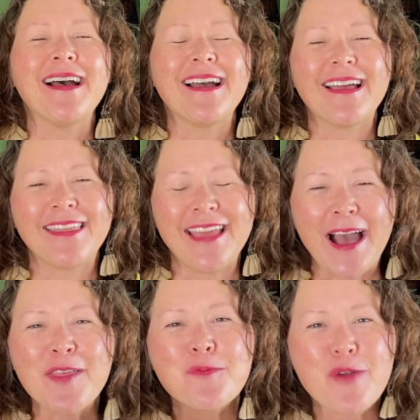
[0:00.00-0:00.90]
The
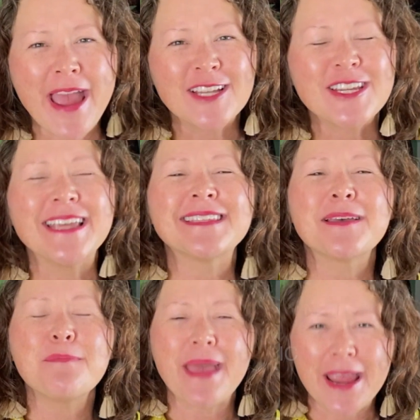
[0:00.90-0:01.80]
other branch is the
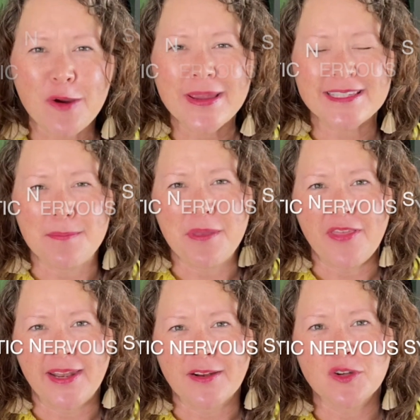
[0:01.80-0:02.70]

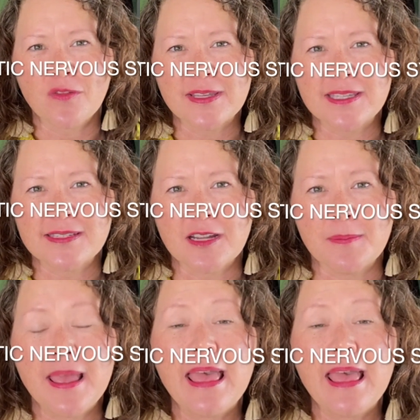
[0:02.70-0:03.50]
parasympathetic nervous system.